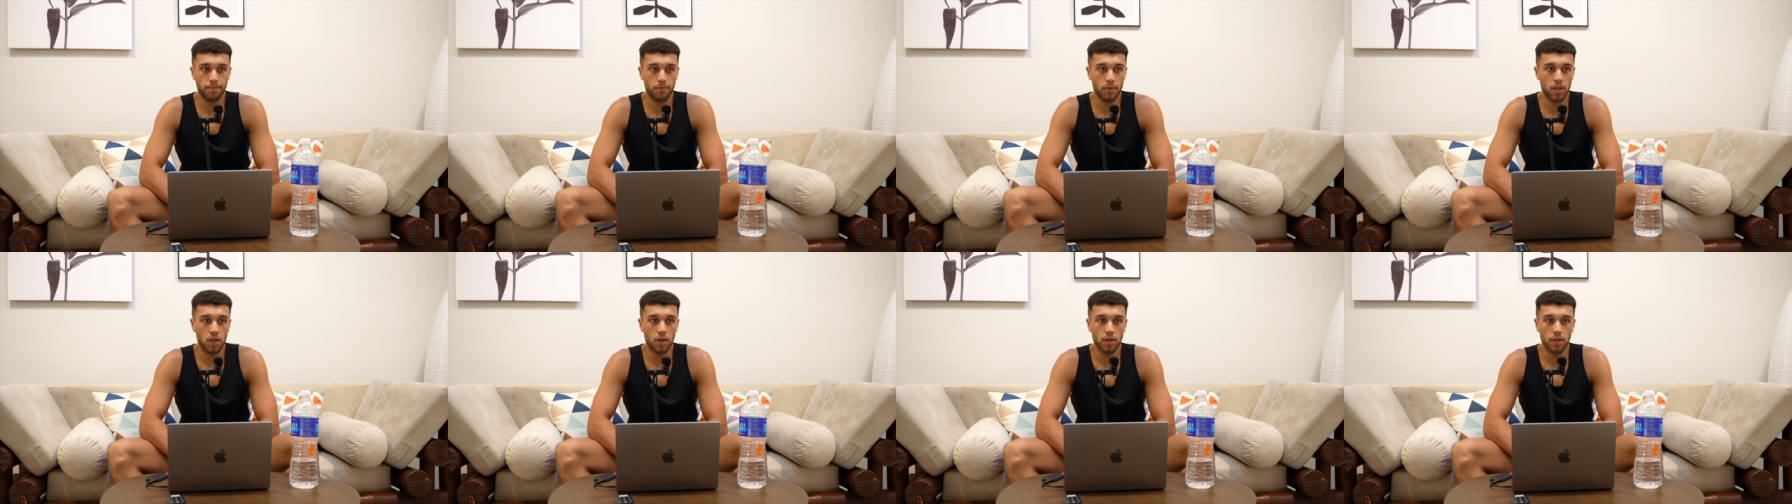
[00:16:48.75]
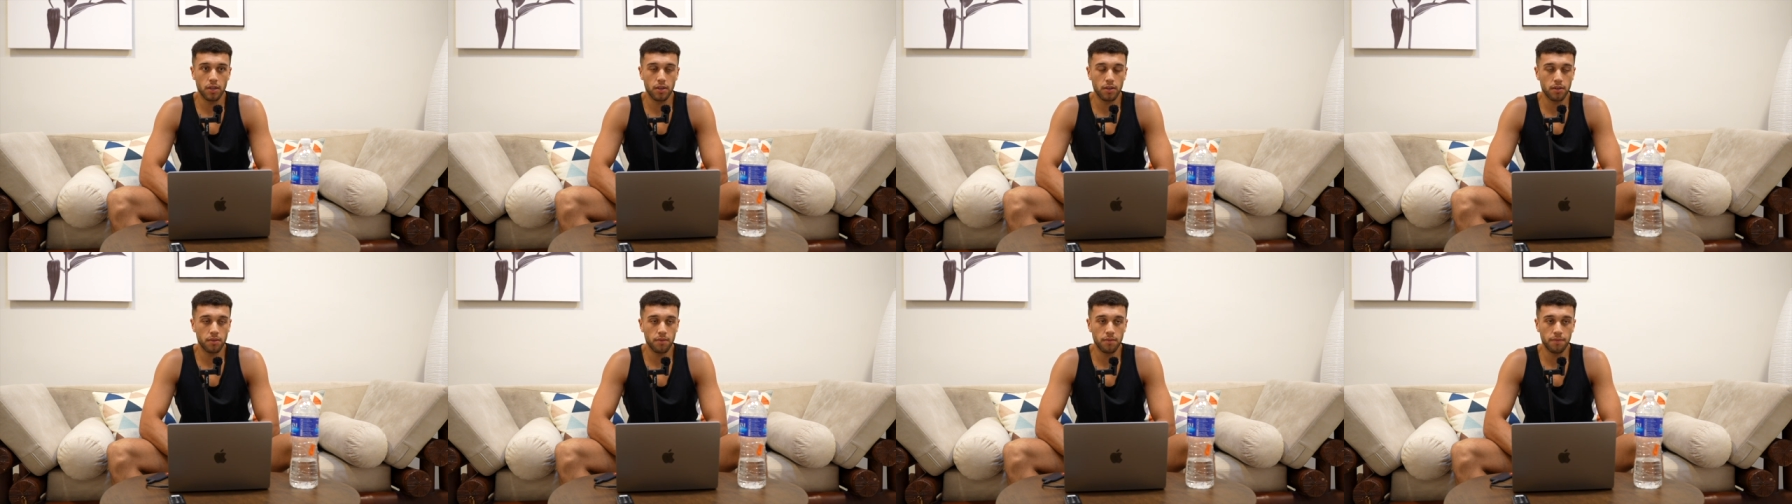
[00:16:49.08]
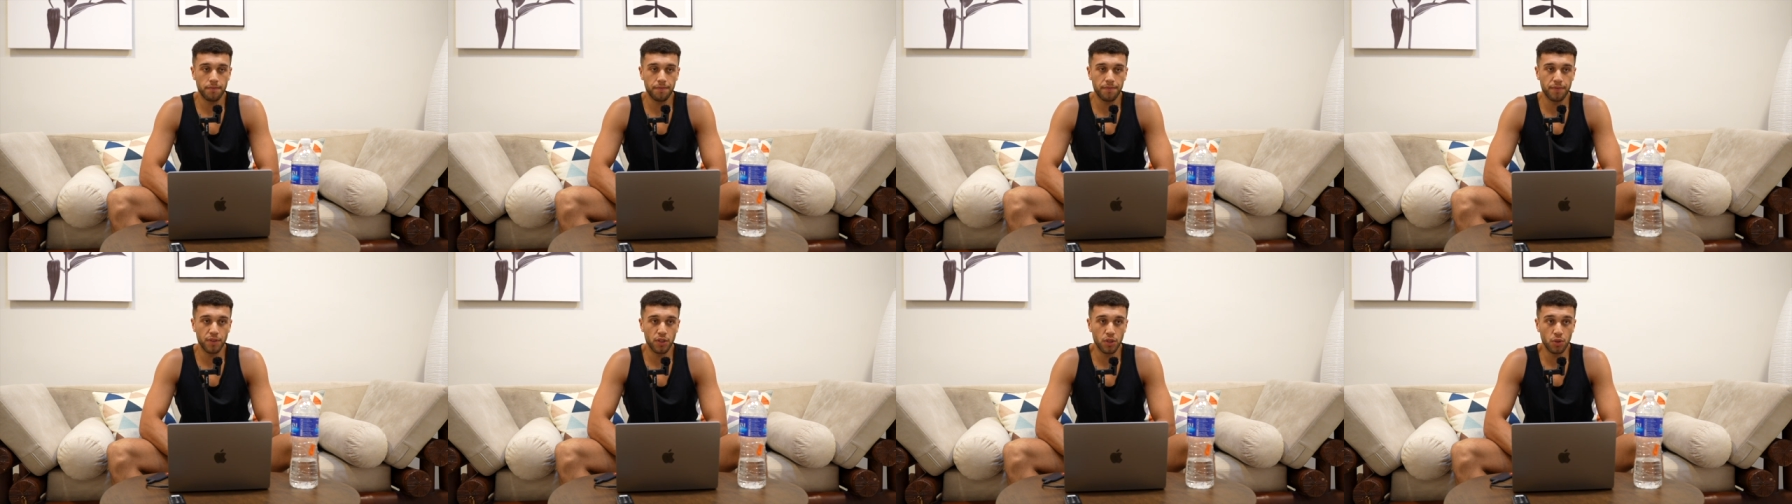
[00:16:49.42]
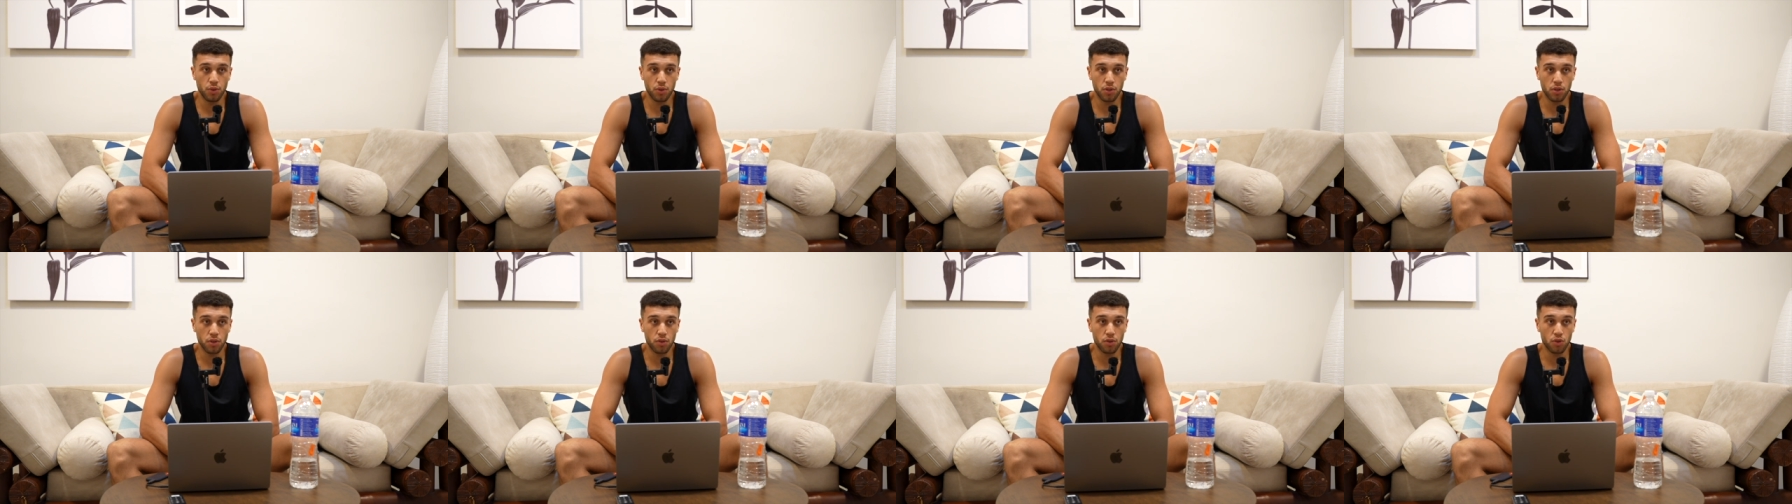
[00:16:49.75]
like for
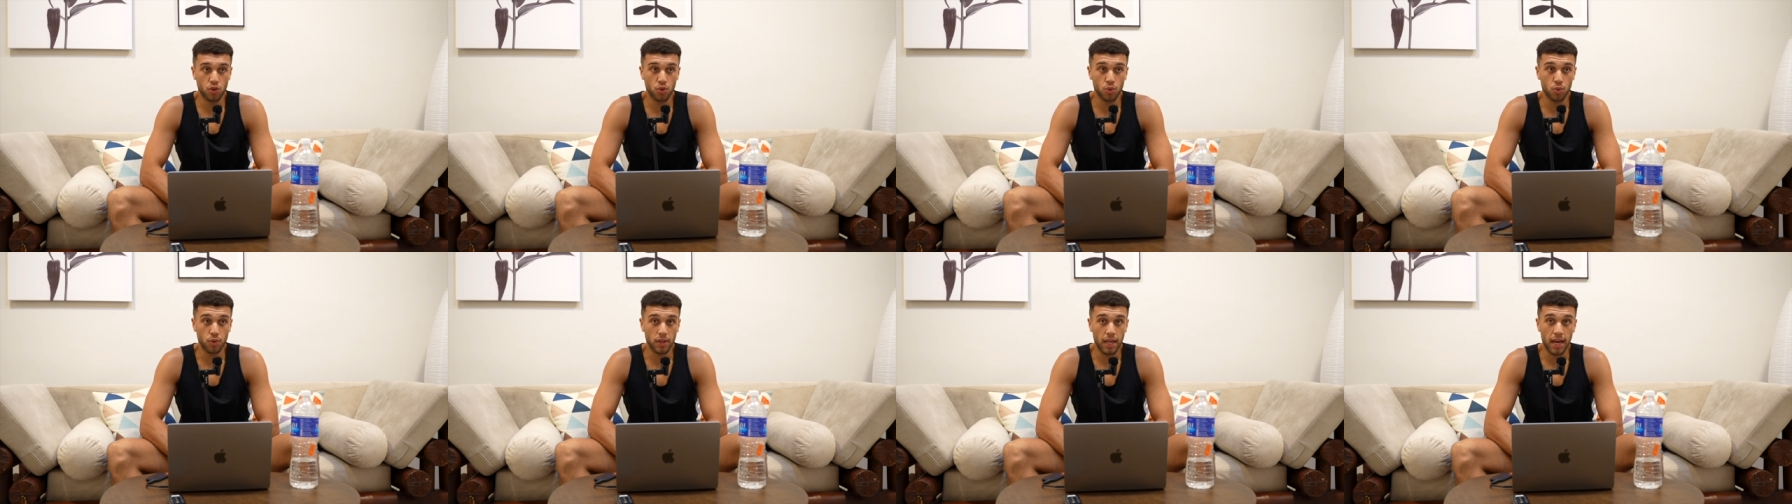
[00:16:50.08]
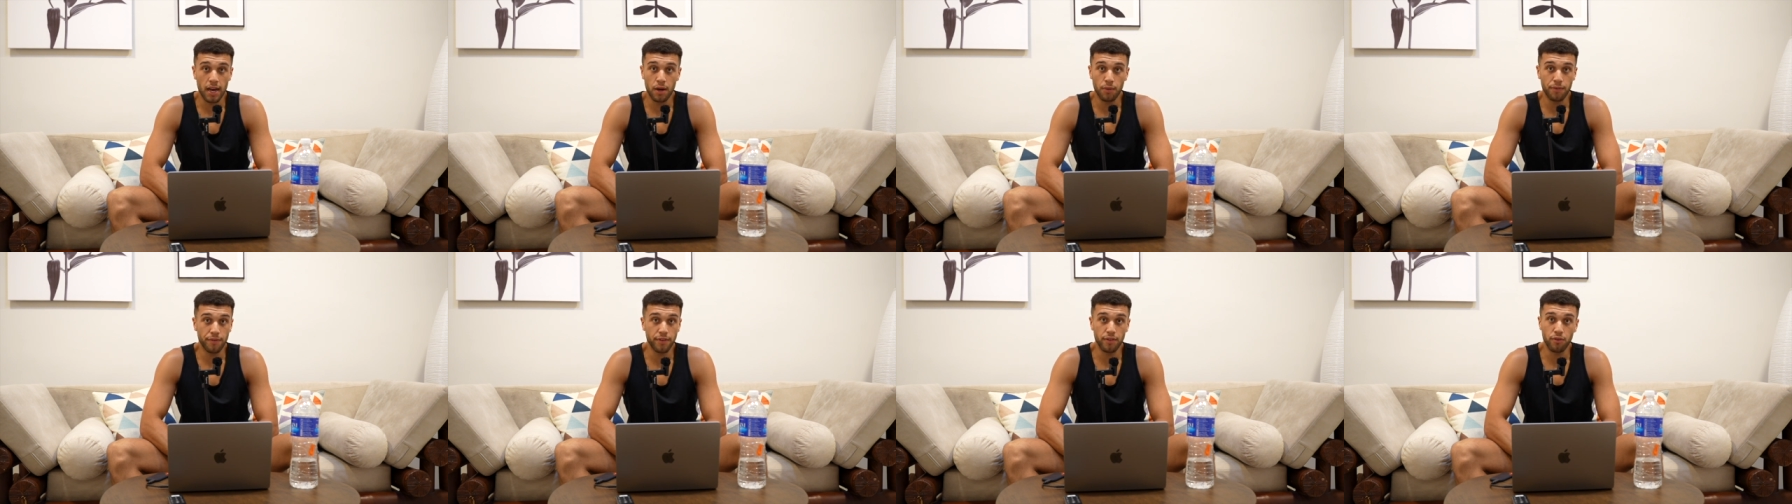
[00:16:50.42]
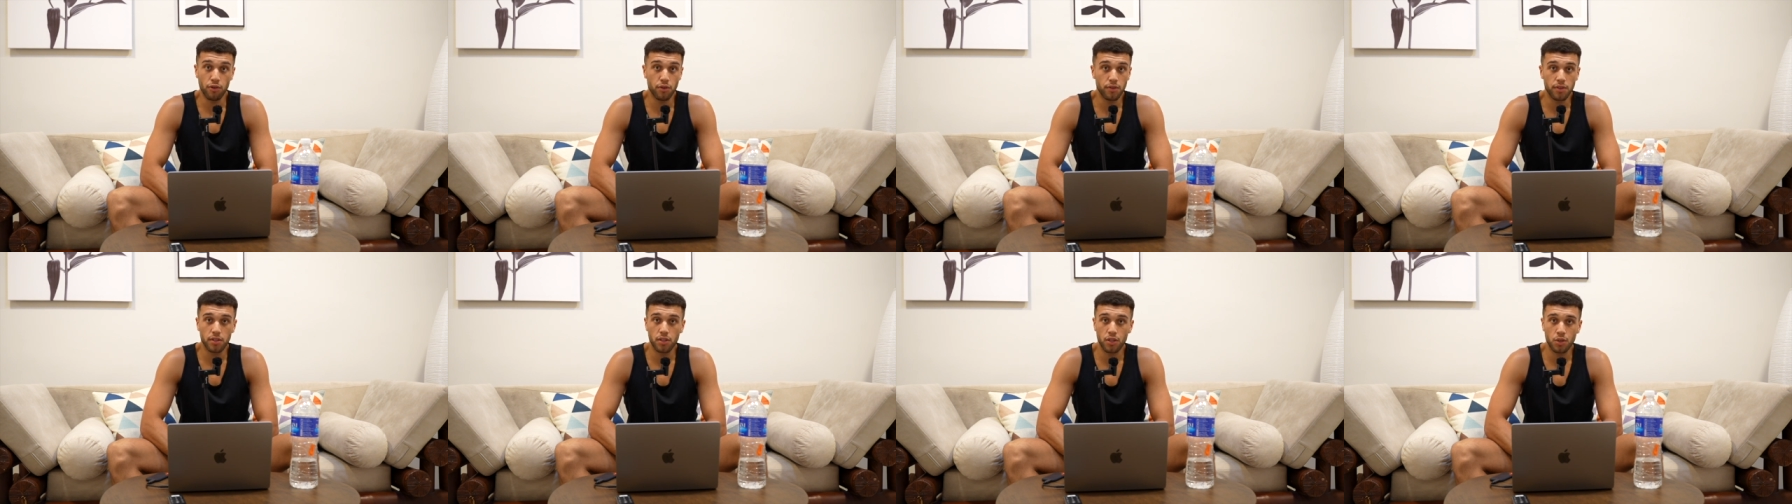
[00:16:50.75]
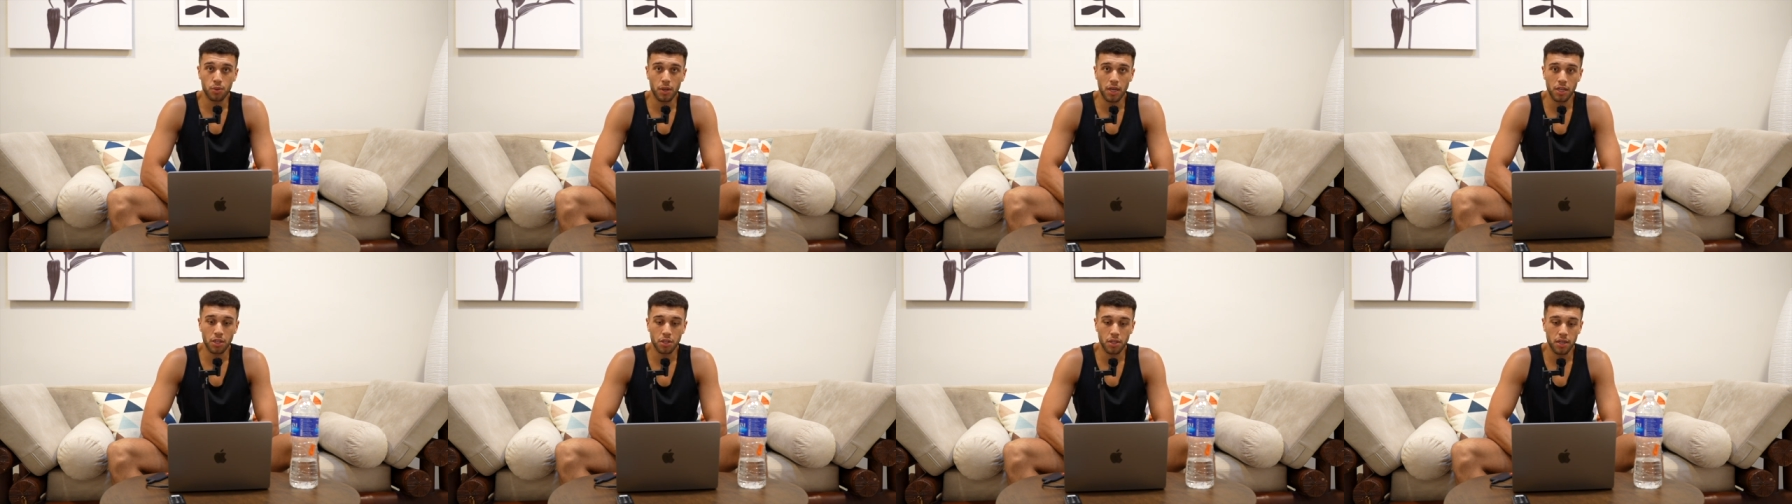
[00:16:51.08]
you to sort that out for your own
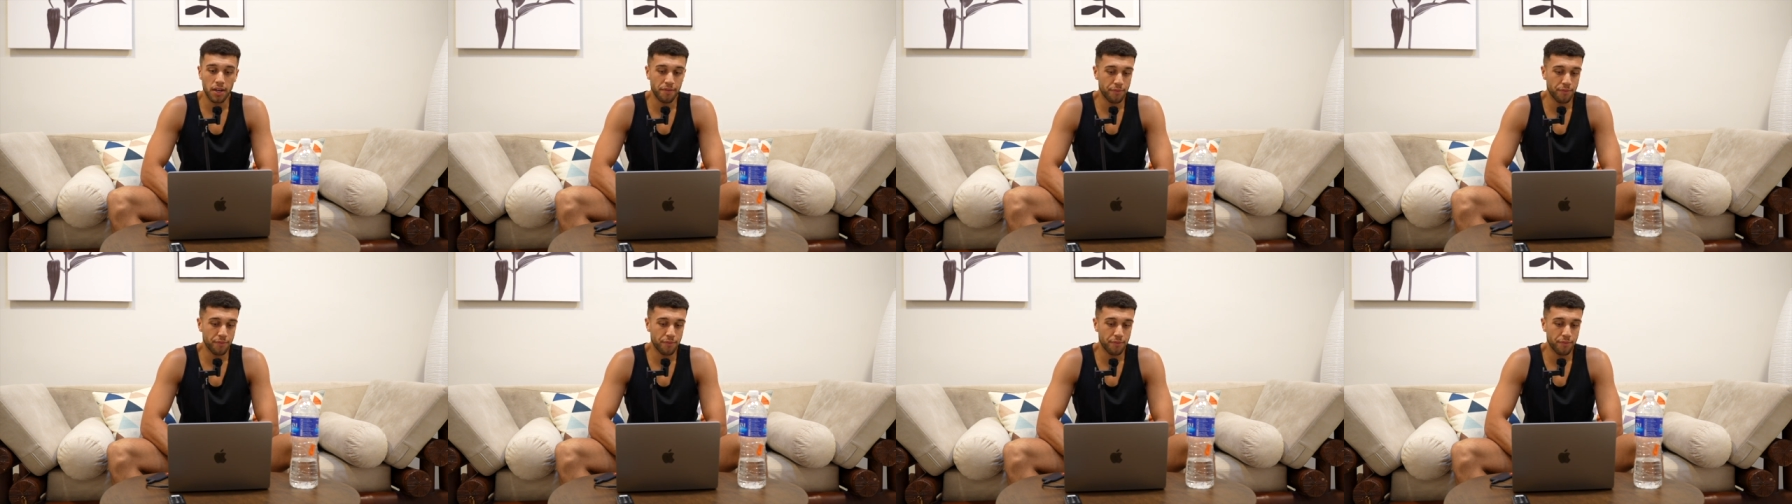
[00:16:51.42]
situation.